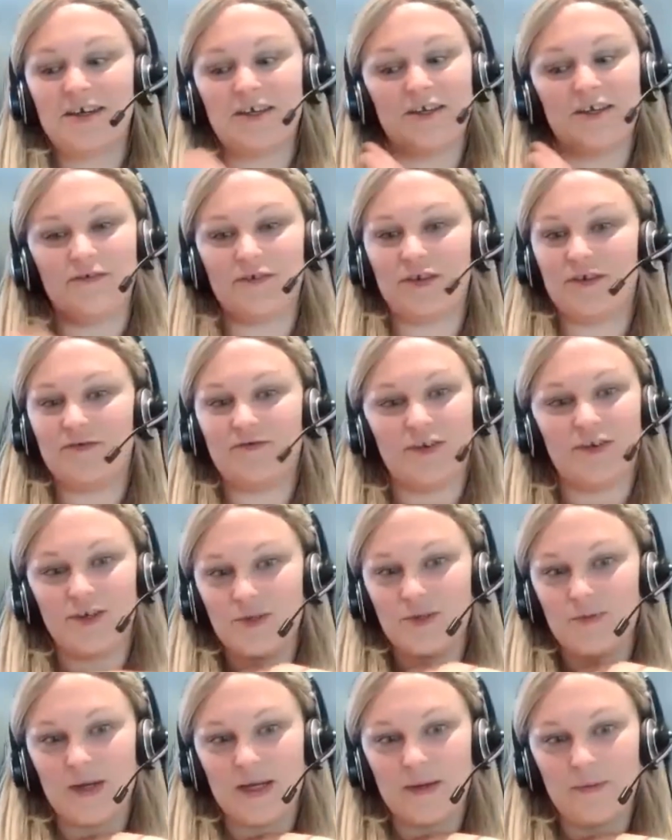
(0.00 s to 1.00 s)
you, have
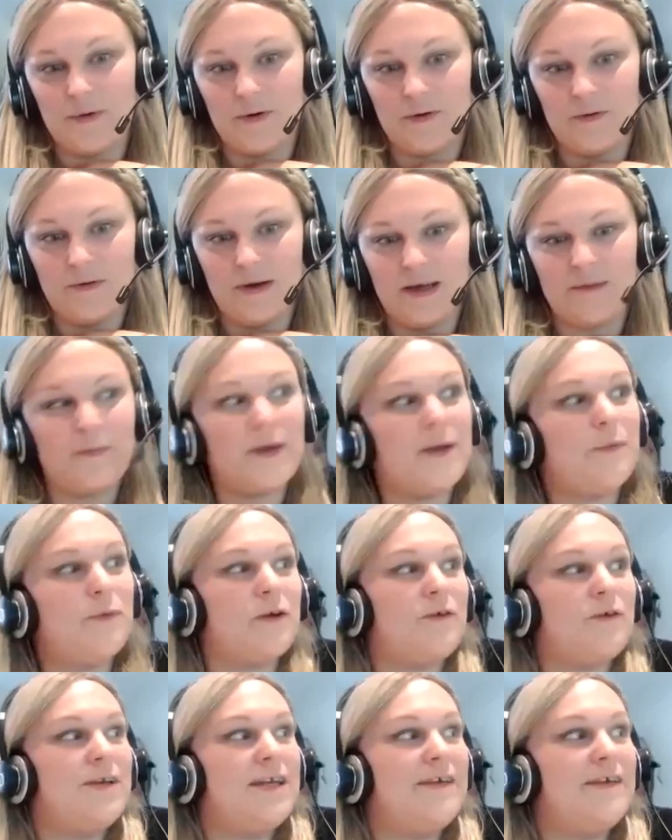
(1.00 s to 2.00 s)
lost people and people
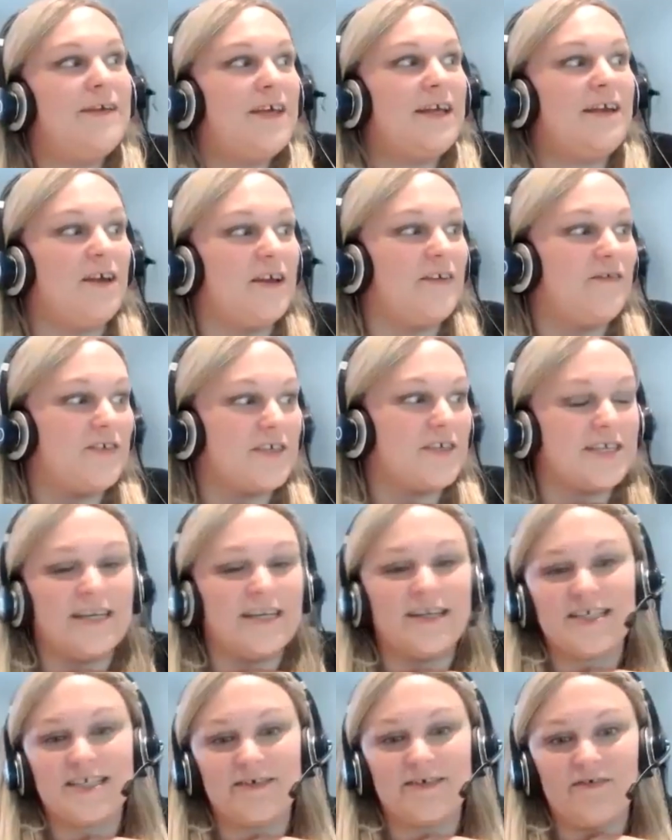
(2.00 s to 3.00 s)
don't live their life as a
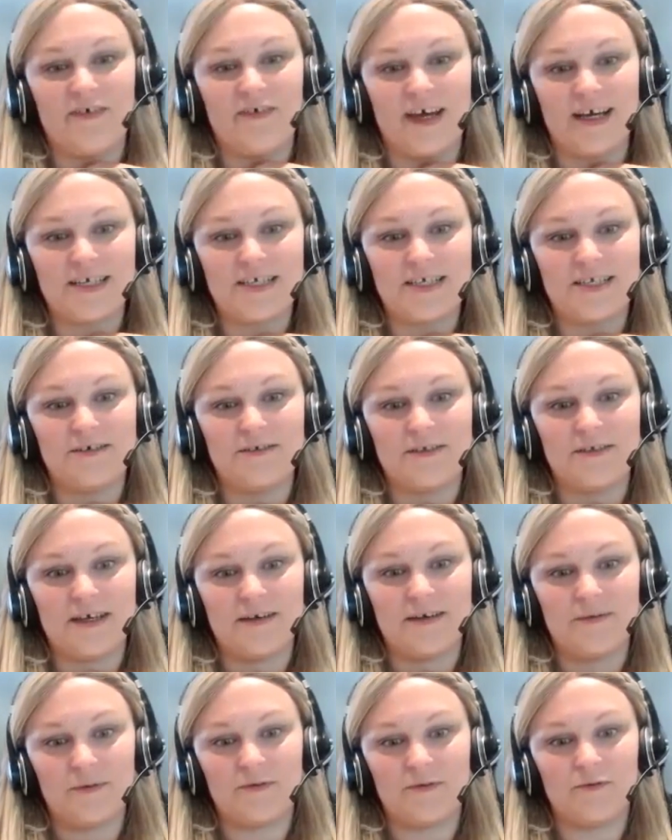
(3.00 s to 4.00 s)
list of facts do
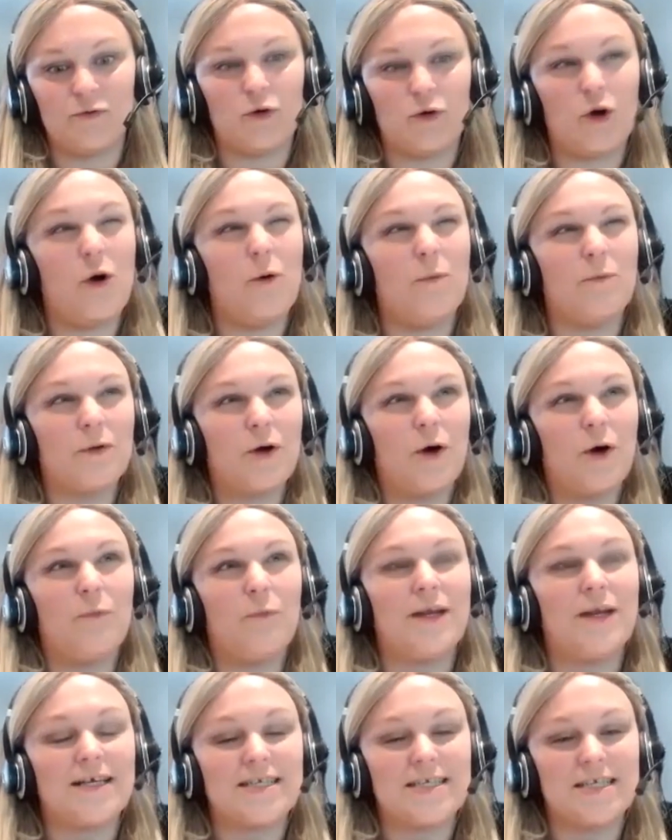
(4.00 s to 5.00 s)
they right. all com-
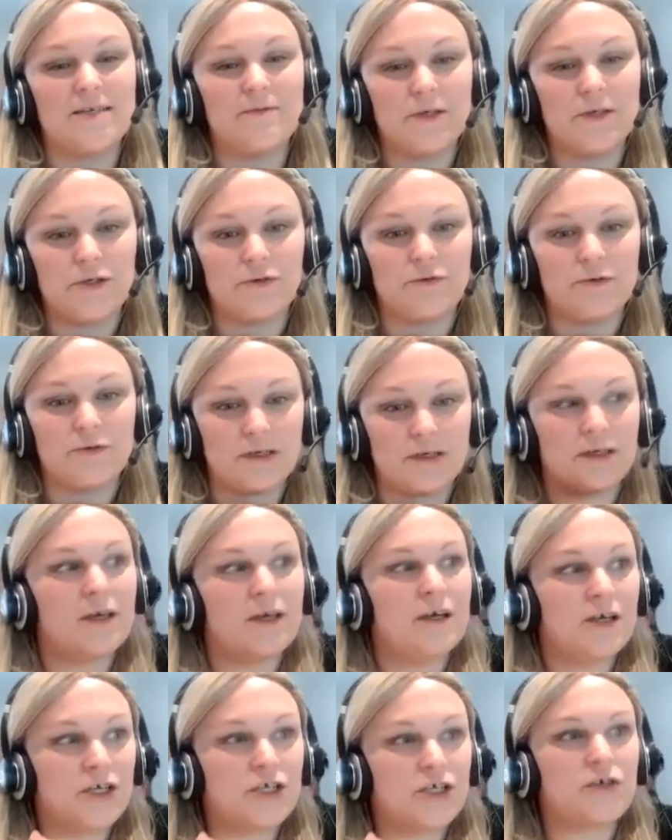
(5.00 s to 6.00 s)
complex individuals and
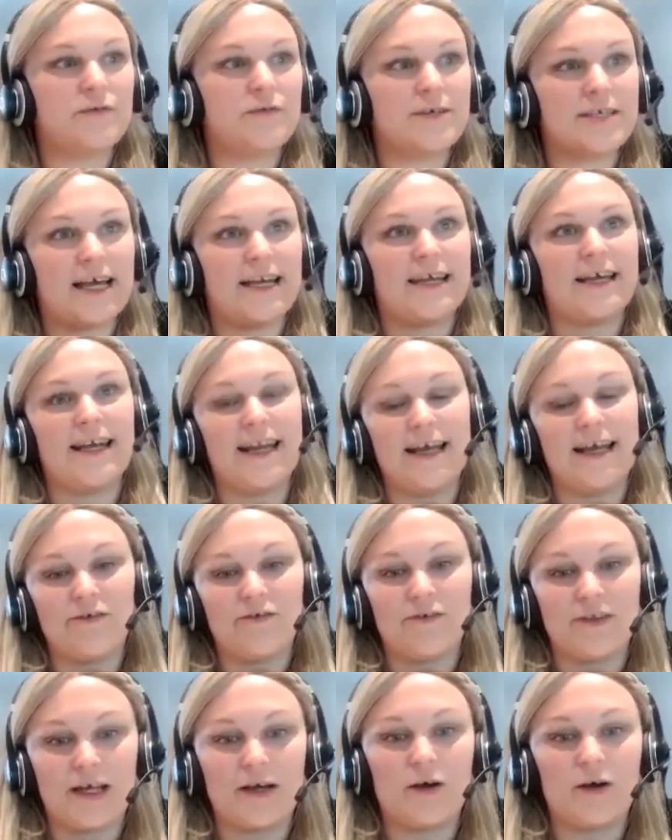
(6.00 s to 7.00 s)
storytelling
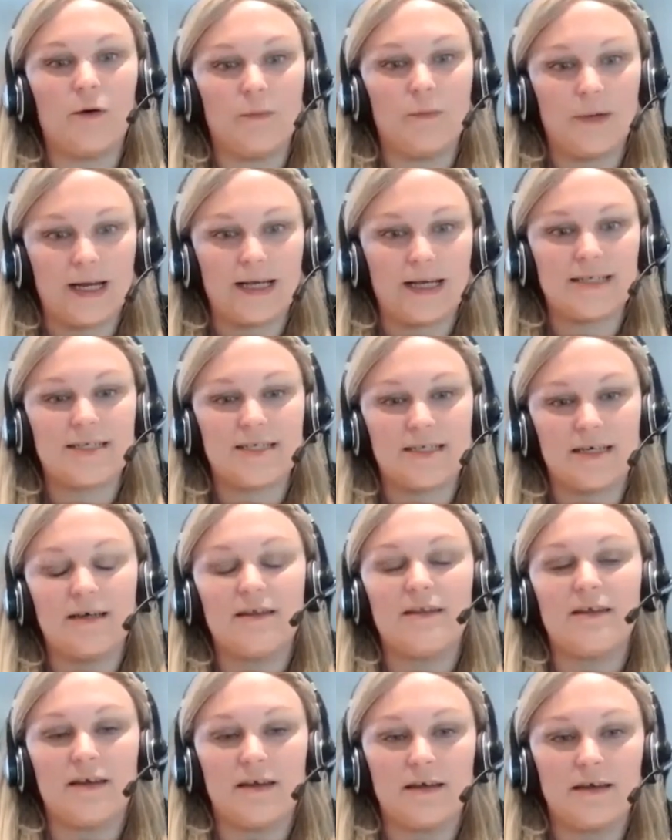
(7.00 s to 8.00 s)
allows for that complexity i
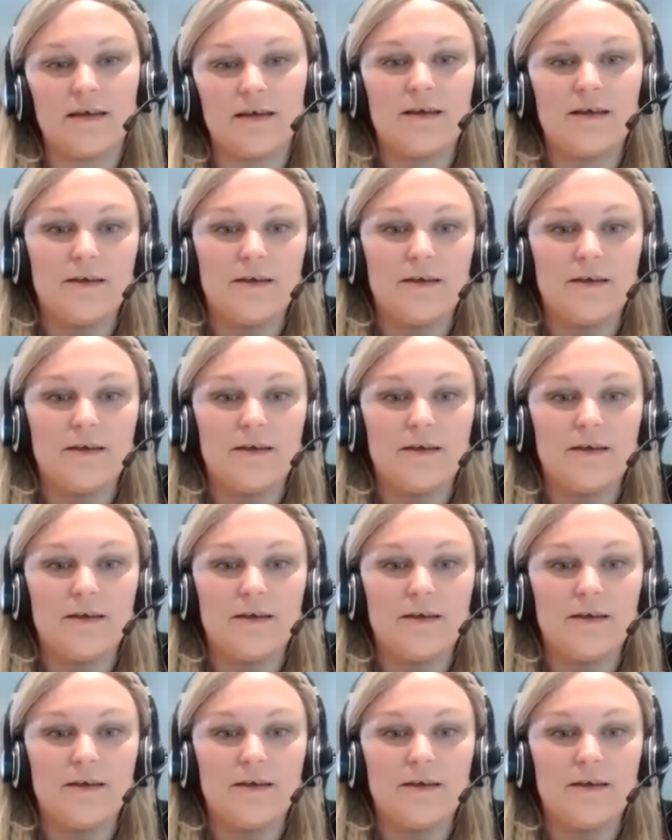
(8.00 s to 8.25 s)
think